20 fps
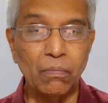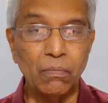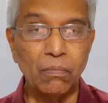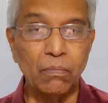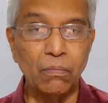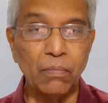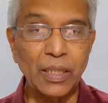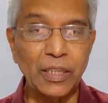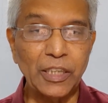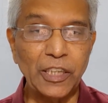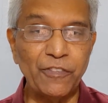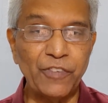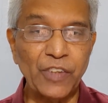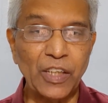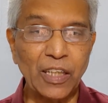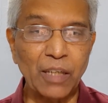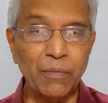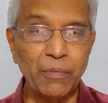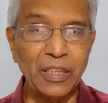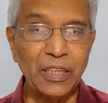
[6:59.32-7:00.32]
But if you
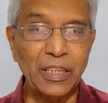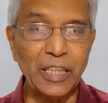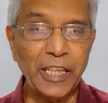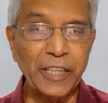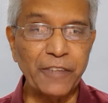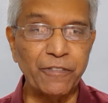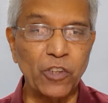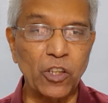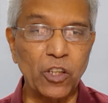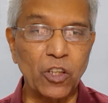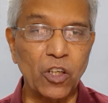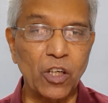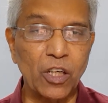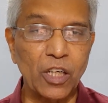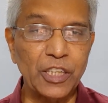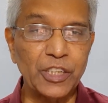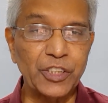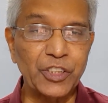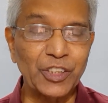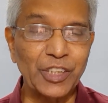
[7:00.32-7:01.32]
are coming late for
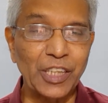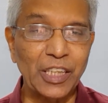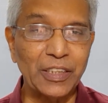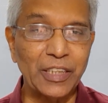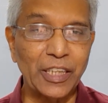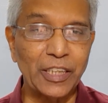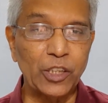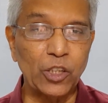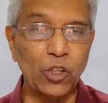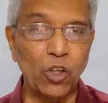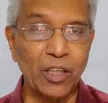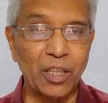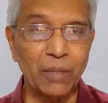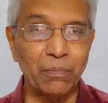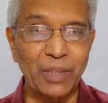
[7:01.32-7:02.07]
college, saying that you got up